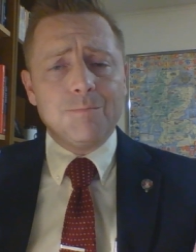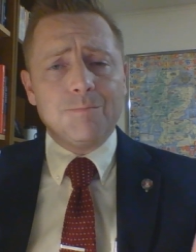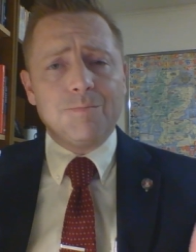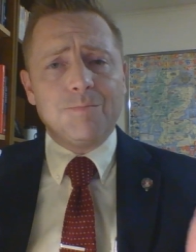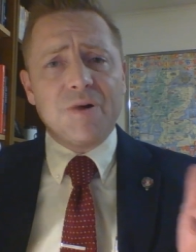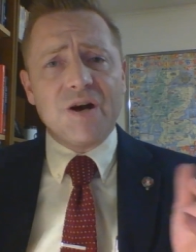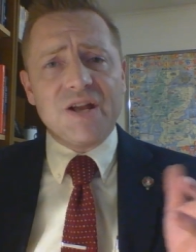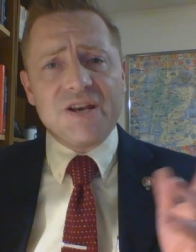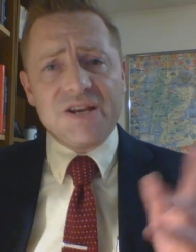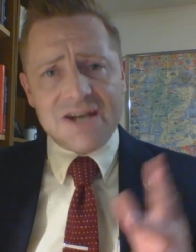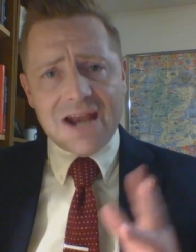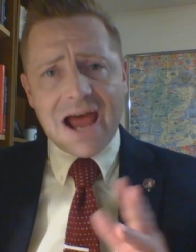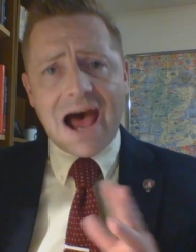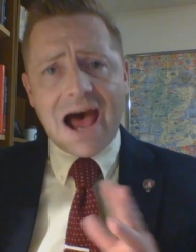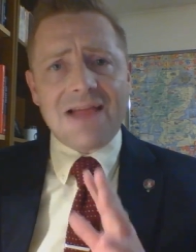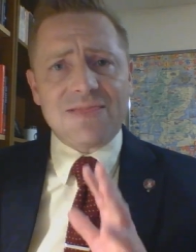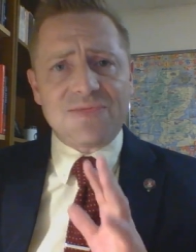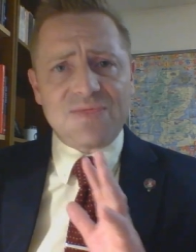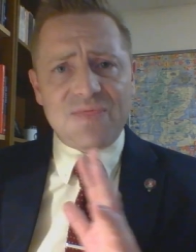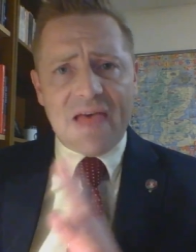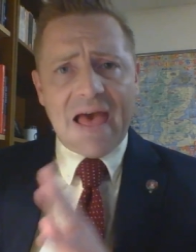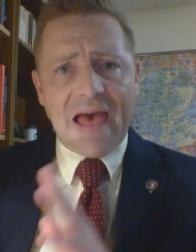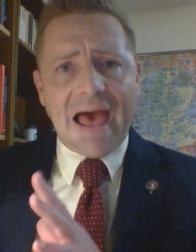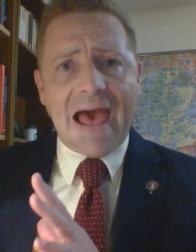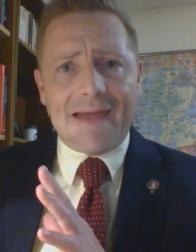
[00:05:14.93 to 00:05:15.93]
but not
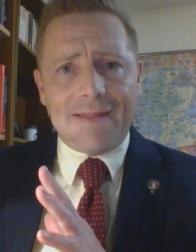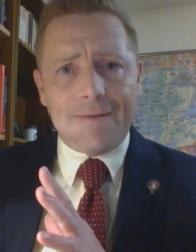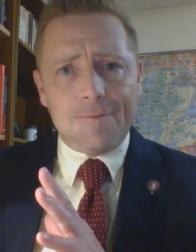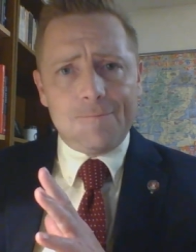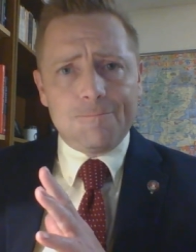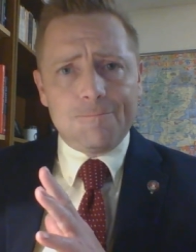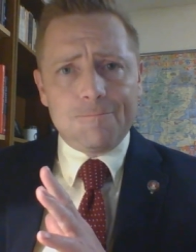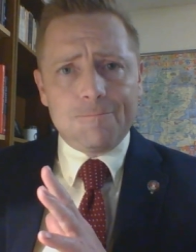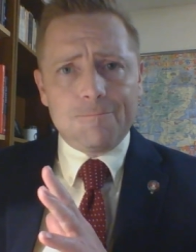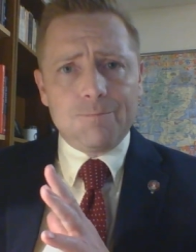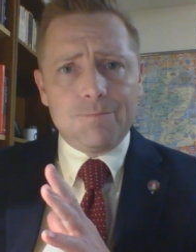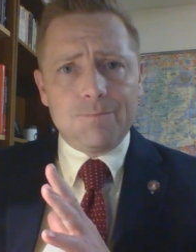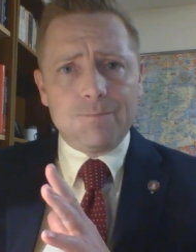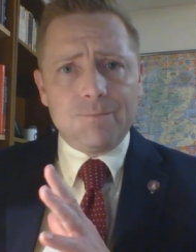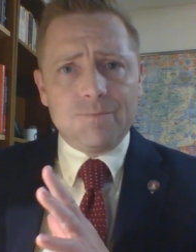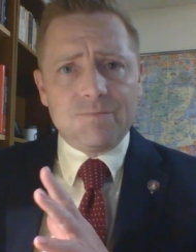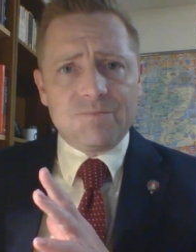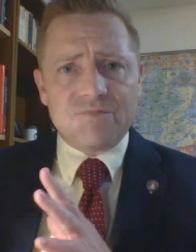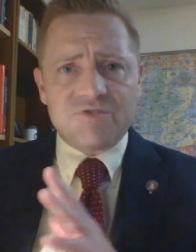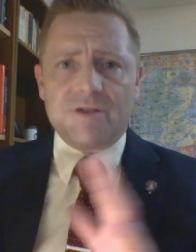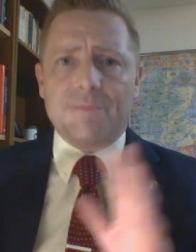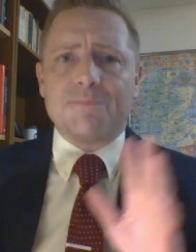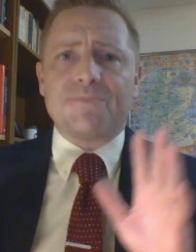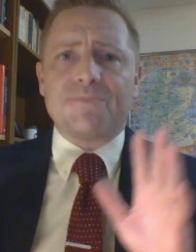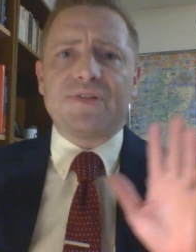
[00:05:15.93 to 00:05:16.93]
that
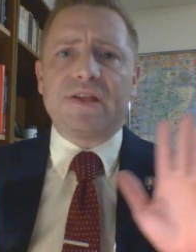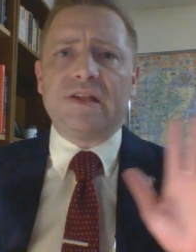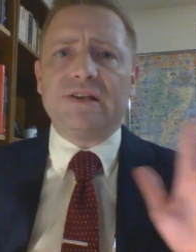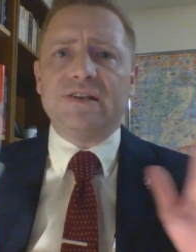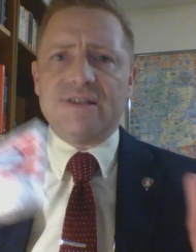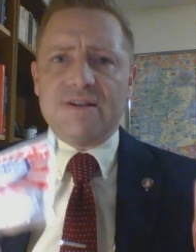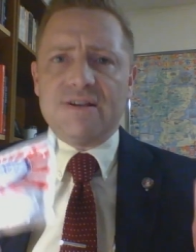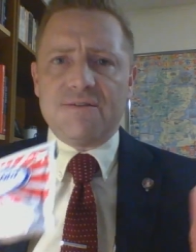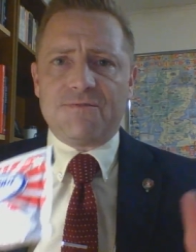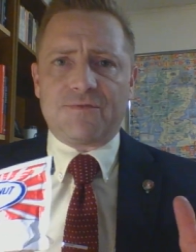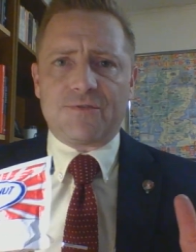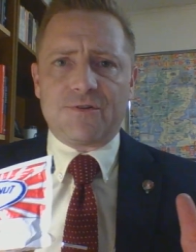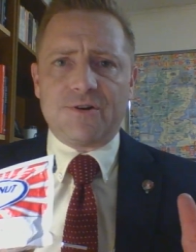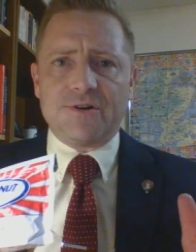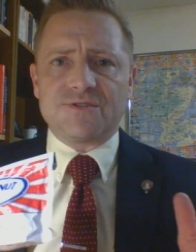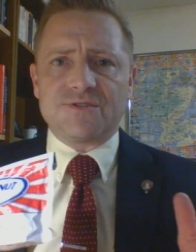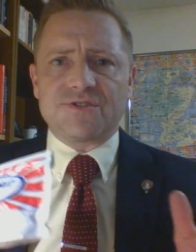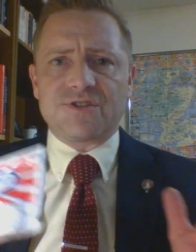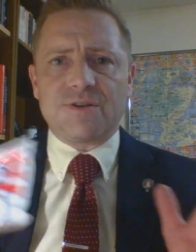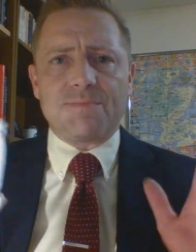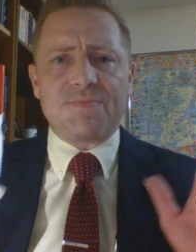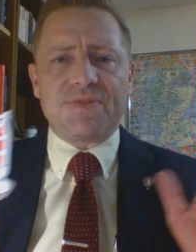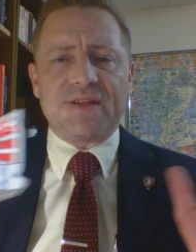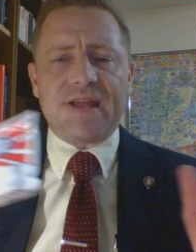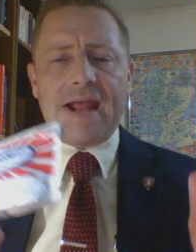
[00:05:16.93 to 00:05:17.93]
something different,
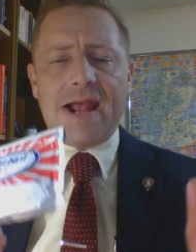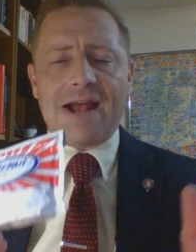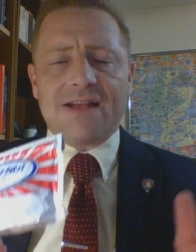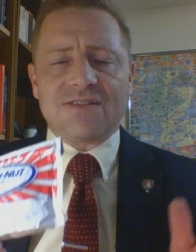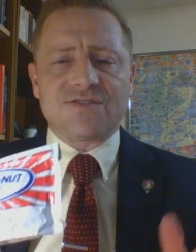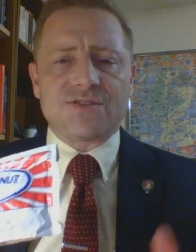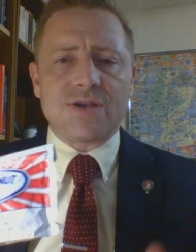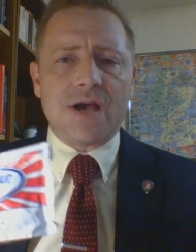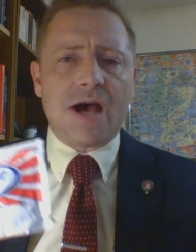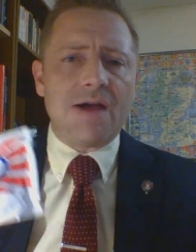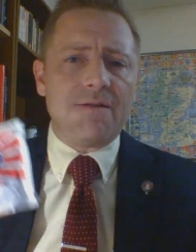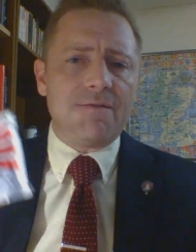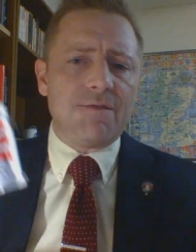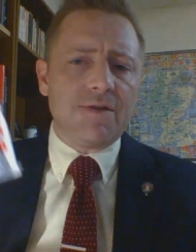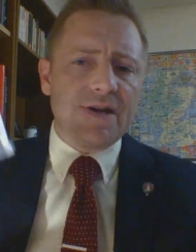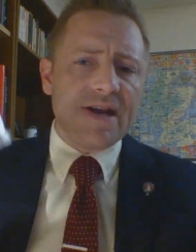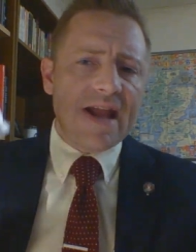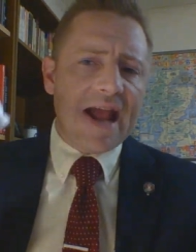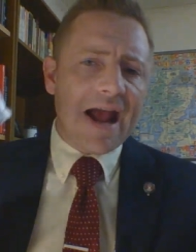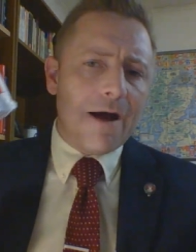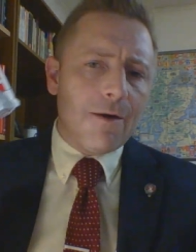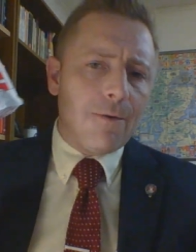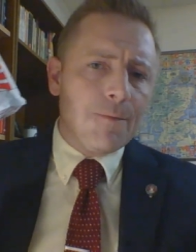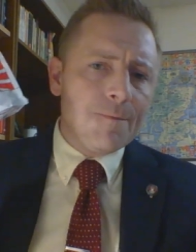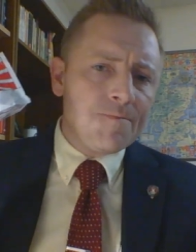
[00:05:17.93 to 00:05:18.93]
something outside of it.
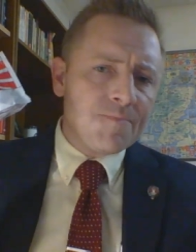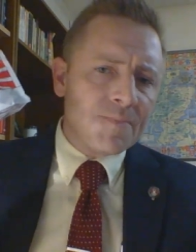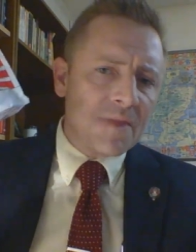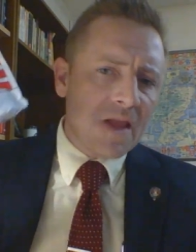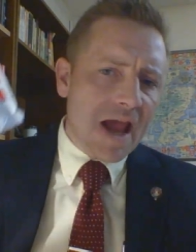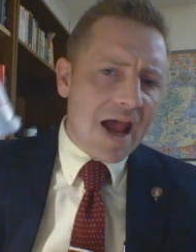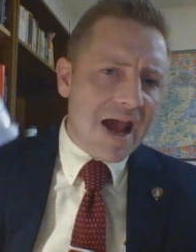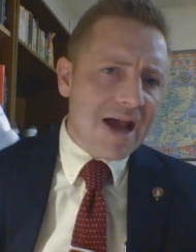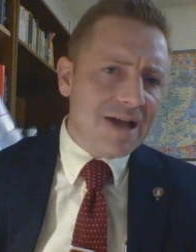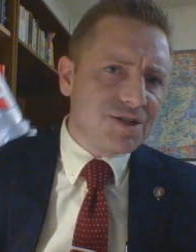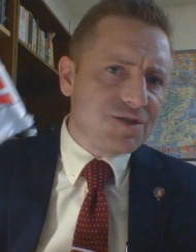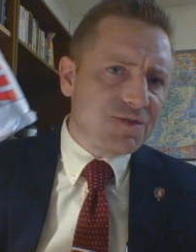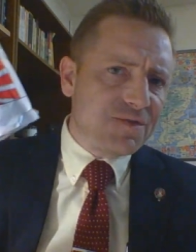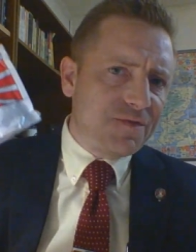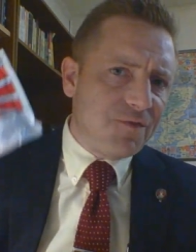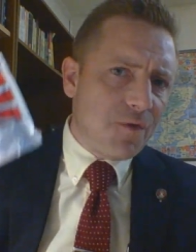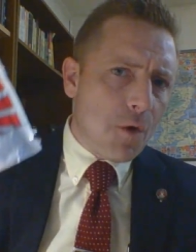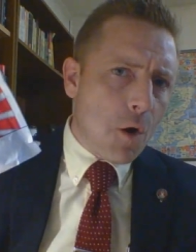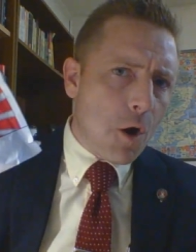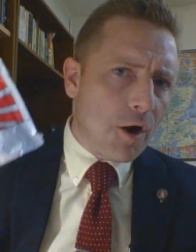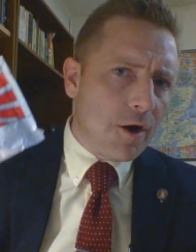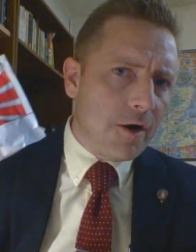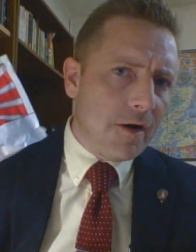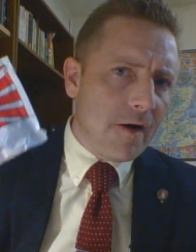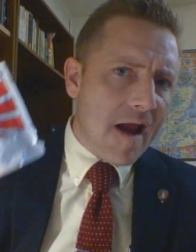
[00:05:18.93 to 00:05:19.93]
Now, as
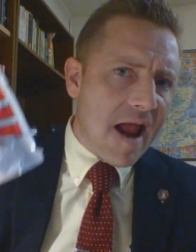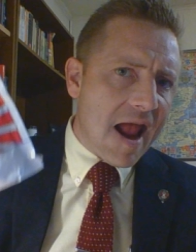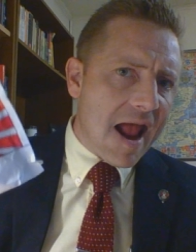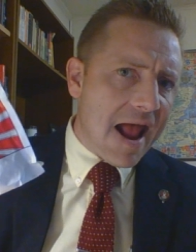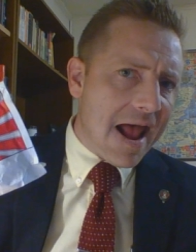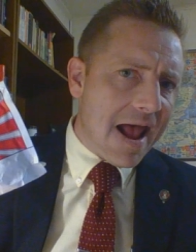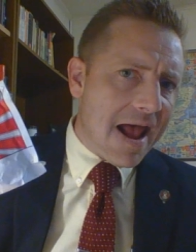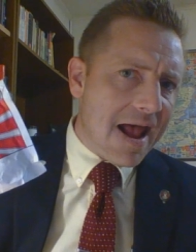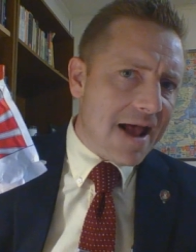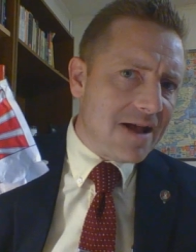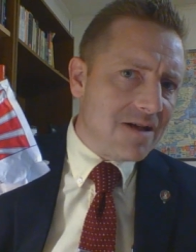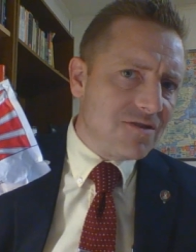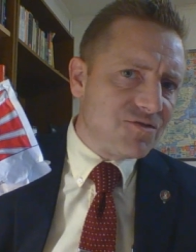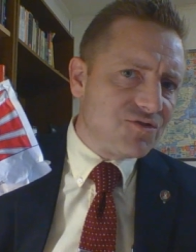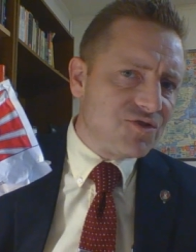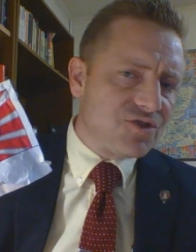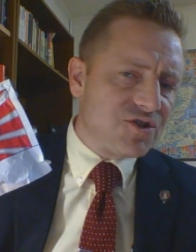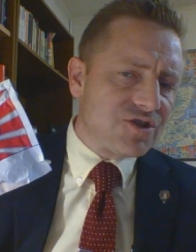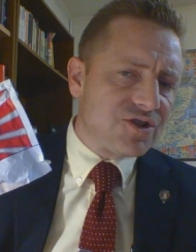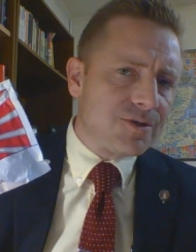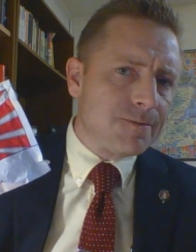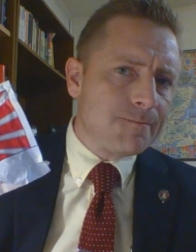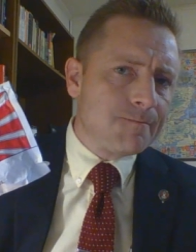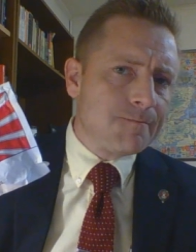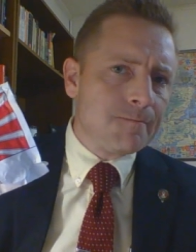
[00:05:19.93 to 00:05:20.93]
far
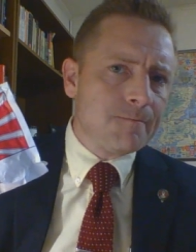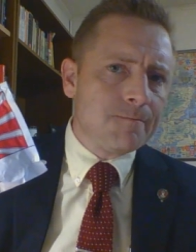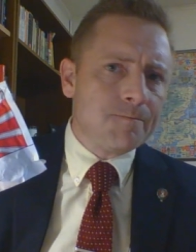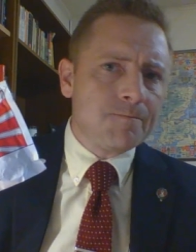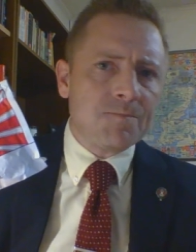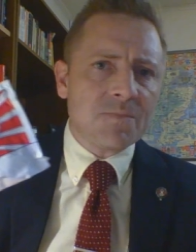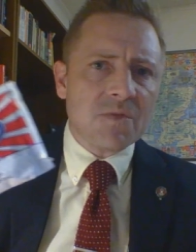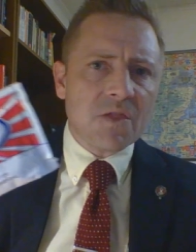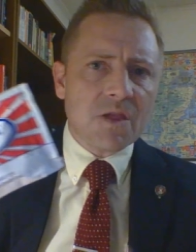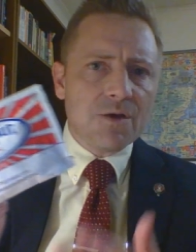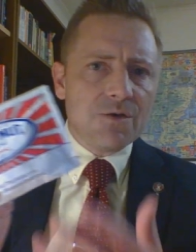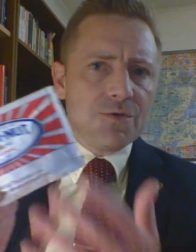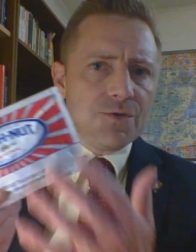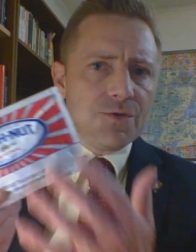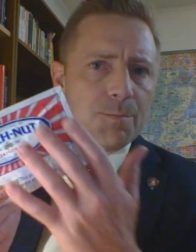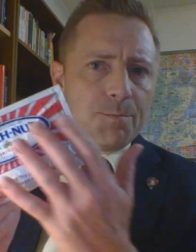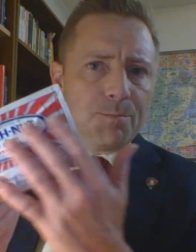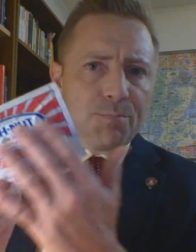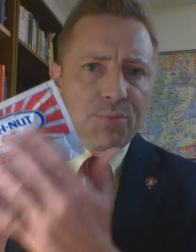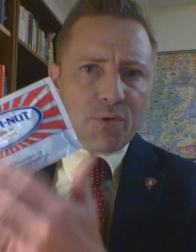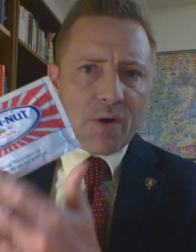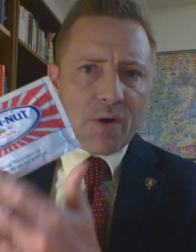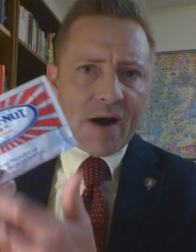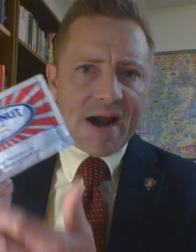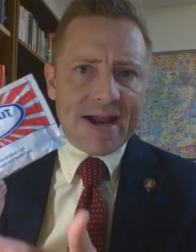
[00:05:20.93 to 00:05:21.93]
as the
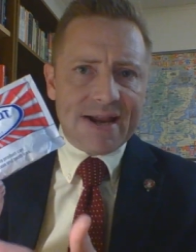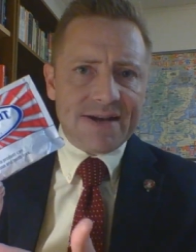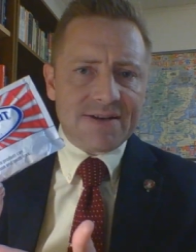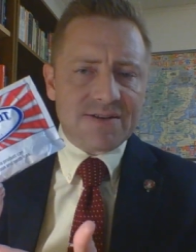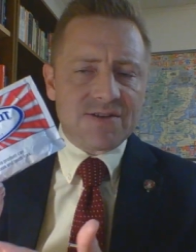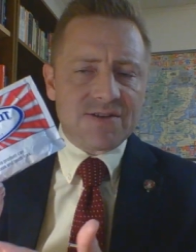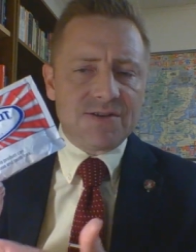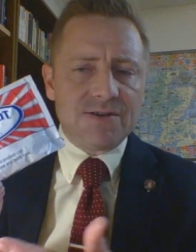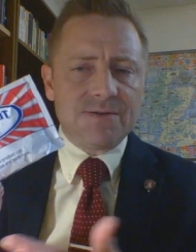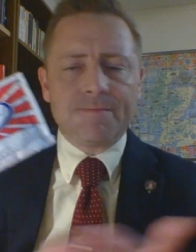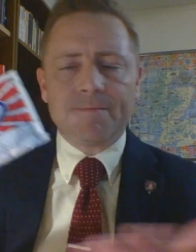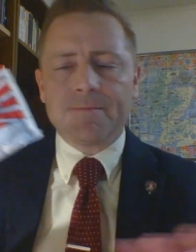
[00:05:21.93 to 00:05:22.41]
brand,